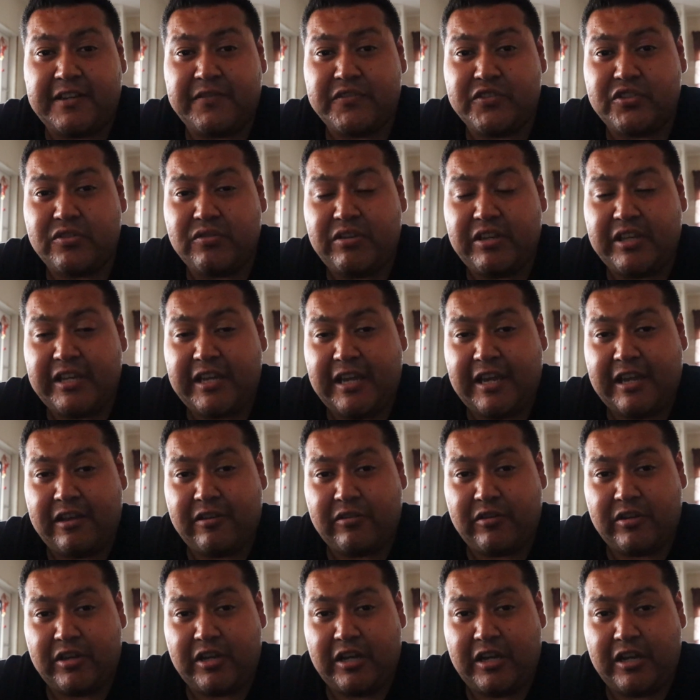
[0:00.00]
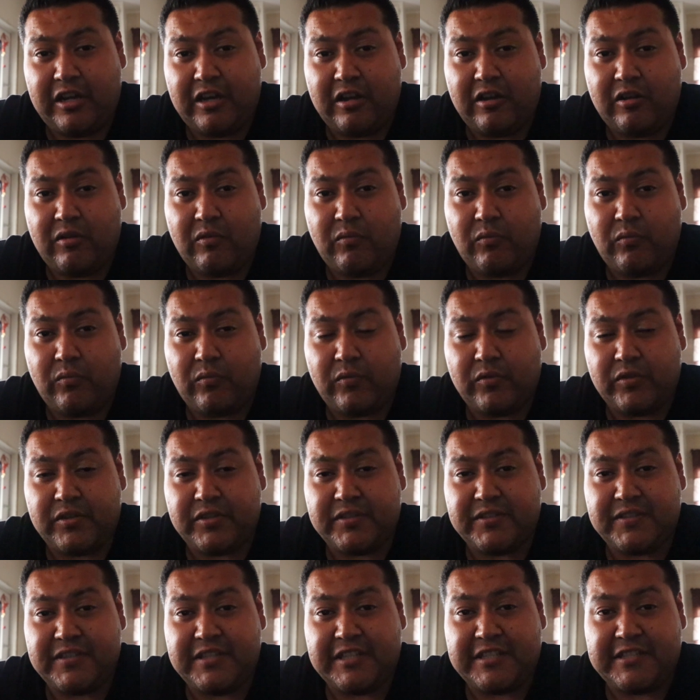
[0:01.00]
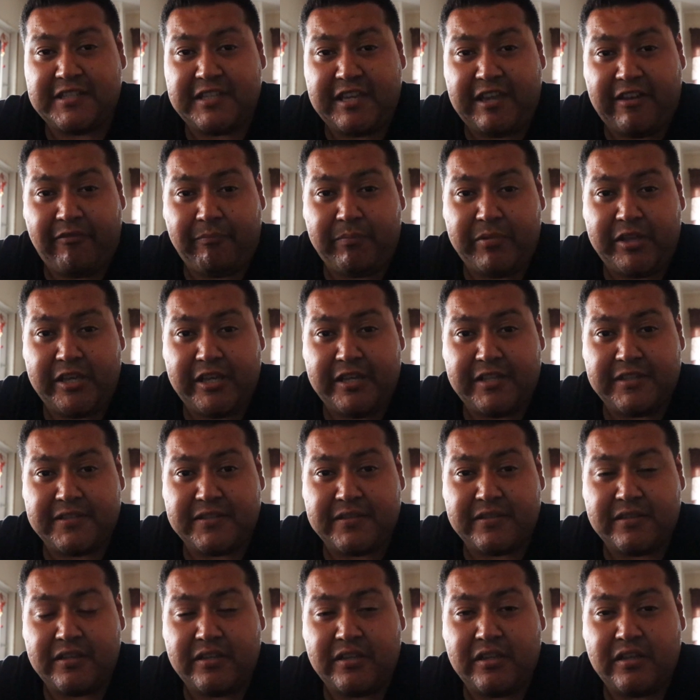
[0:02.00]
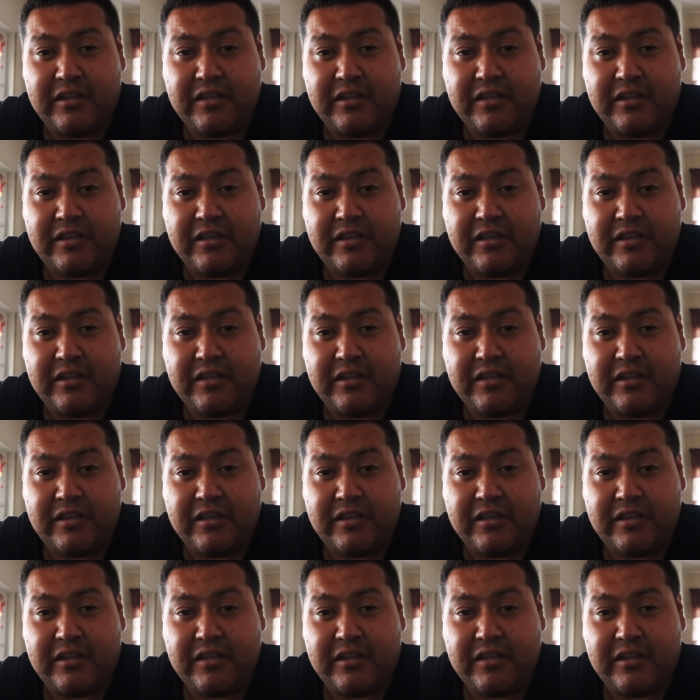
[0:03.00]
of shooting at 60 FPS.